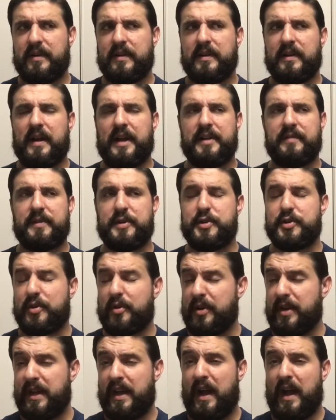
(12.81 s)
kind of a
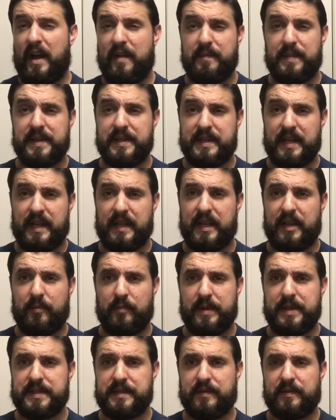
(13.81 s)
journey I've been taking
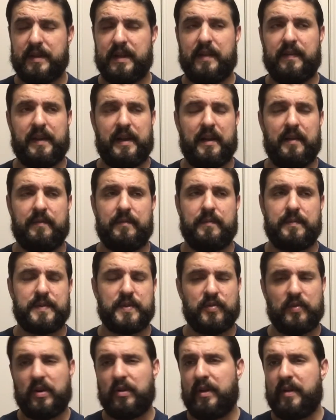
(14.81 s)
recently and that
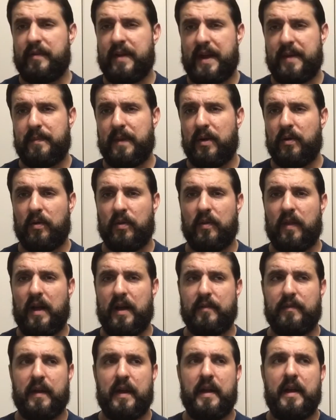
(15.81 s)
I've had my whole
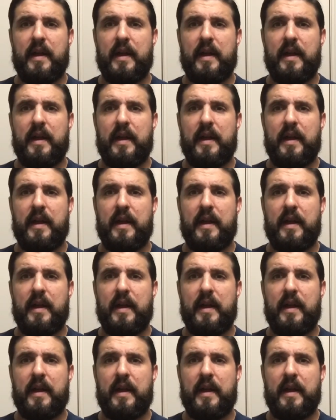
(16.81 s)
life,